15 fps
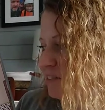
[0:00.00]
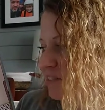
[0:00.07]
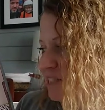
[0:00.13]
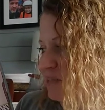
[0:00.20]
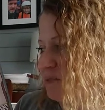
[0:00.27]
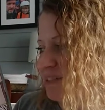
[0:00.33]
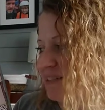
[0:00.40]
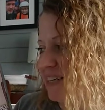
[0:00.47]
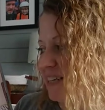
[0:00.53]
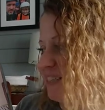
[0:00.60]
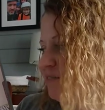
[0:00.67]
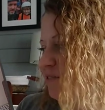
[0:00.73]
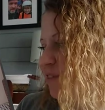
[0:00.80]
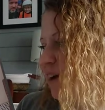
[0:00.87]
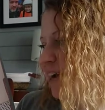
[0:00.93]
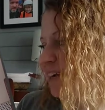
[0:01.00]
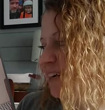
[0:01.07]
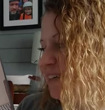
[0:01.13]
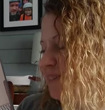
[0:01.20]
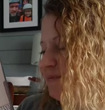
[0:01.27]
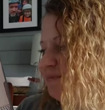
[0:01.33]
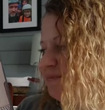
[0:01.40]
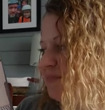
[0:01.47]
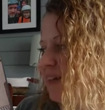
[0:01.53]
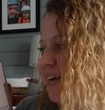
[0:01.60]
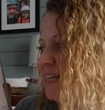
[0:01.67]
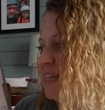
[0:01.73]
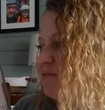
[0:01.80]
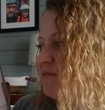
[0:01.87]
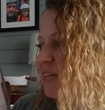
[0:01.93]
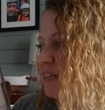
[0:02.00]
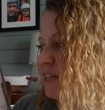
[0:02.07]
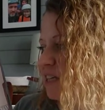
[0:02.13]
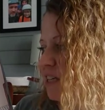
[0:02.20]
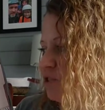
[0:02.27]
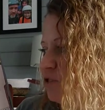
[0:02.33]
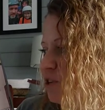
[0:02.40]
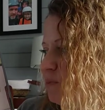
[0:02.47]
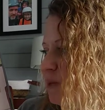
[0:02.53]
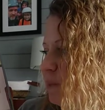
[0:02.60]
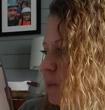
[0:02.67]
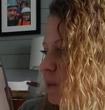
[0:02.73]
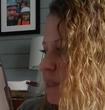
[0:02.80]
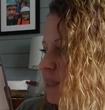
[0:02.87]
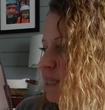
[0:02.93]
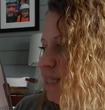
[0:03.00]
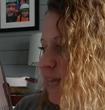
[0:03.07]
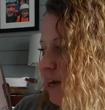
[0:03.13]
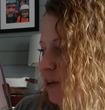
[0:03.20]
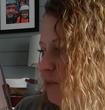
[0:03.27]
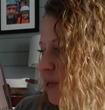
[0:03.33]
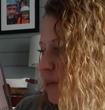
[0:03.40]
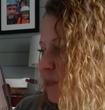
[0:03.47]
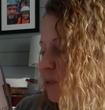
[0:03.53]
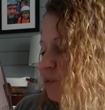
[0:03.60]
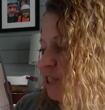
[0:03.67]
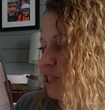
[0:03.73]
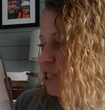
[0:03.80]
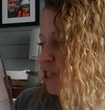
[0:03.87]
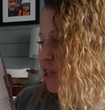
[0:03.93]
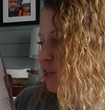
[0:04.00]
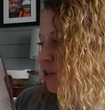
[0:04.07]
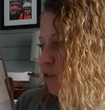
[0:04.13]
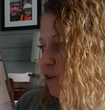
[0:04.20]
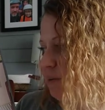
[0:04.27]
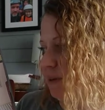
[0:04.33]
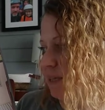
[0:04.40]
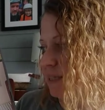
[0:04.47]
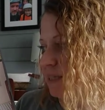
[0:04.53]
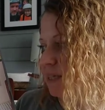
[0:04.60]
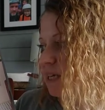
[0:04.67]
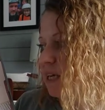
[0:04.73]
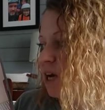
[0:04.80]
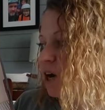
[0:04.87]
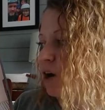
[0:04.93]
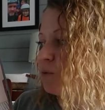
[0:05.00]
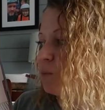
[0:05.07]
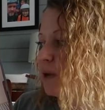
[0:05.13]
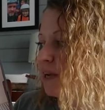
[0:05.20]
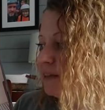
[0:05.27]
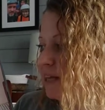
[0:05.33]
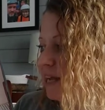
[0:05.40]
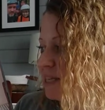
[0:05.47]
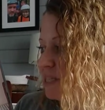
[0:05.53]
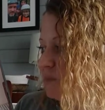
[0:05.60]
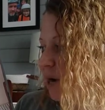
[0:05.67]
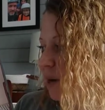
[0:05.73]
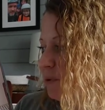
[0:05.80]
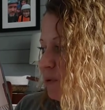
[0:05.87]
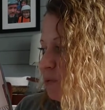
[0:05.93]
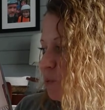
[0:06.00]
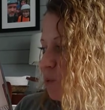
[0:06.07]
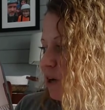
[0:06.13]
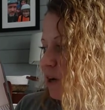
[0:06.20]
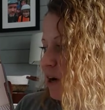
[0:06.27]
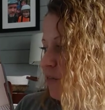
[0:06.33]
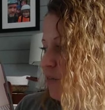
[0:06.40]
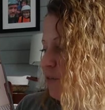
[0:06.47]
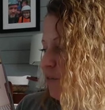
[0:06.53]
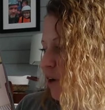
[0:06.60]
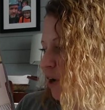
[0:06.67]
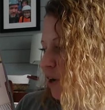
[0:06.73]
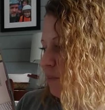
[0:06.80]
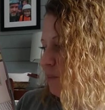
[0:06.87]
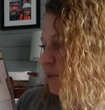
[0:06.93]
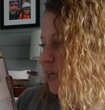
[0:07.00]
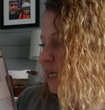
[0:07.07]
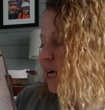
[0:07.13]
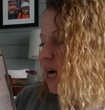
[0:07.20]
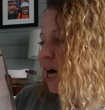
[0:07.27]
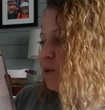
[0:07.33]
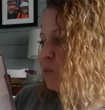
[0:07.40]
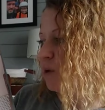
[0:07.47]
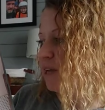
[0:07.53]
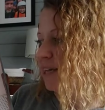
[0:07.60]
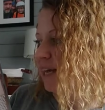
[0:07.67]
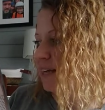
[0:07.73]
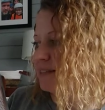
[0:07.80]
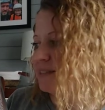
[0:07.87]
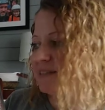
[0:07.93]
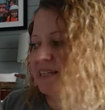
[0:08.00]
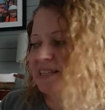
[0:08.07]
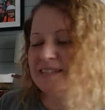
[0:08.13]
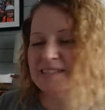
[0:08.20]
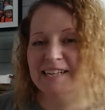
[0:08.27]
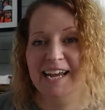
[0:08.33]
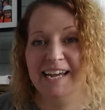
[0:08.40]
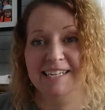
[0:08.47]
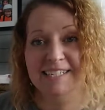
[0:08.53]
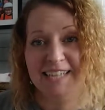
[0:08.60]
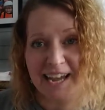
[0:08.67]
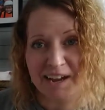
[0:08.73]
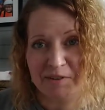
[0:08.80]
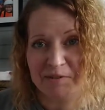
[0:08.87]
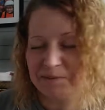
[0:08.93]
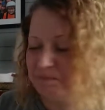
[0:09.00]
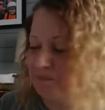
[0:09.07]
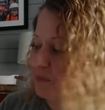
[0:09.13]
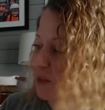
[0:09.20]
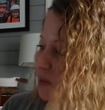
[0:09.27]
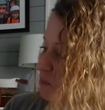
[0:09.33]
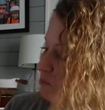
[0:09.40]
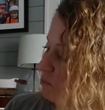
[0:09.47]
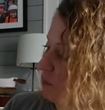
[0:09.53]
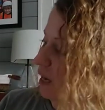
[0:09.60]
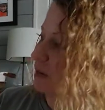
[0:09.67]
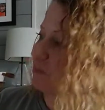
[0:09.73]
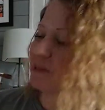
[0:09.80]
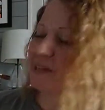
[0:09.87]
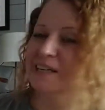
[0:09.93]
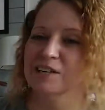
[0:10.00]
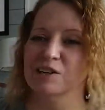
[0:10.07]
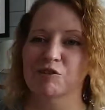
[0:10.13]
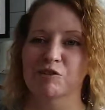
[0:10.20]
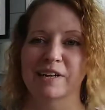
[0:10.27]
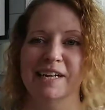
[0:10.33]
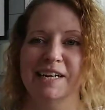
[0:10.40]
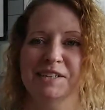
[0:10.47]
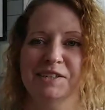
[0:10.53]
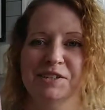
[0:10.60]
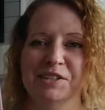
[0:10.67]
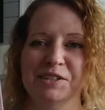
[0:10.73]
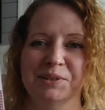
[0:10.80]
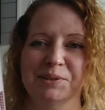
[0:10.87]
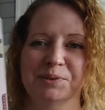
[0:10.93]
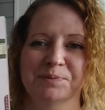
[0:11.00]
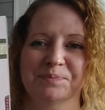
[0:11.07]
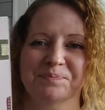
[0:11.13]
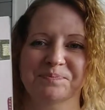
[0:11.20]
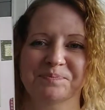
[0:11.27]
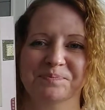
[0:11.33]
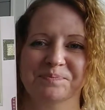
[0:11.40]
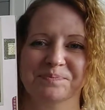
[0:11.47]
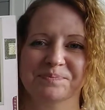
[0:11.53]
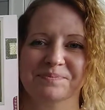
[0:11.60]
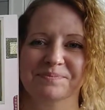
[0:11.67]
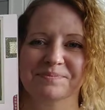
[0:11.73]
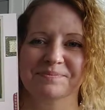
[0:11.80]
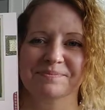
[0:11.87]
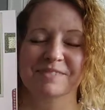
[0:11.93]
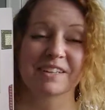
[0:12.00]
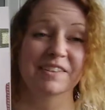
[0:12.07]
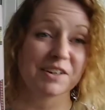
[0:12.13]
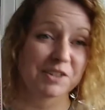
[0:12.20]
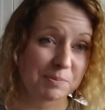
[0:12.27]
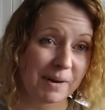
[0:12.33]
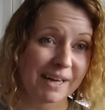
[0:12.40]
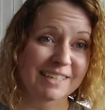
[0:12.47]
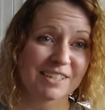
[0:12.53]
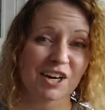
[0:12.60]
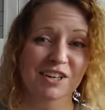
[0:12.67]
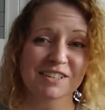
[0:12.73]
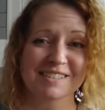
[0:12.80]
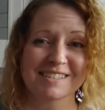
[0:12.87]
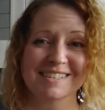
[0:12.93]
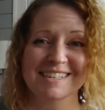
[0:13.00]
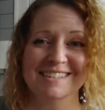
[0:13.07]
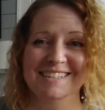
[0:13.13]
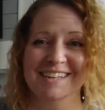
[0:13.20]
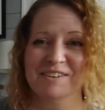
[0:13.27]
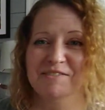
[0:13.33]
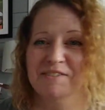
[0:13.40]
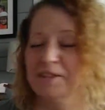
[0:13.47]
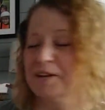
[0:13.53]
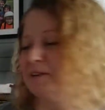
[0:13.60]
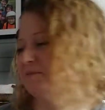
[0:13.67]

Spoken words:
Elizabeth said to Frank. That evening, the country people and the town people reached an agreement. On weekdays, Bobbie would work on the farm. On weekends, he'd stay in town. Bobbie agreed too. There's my dog sneezing over there.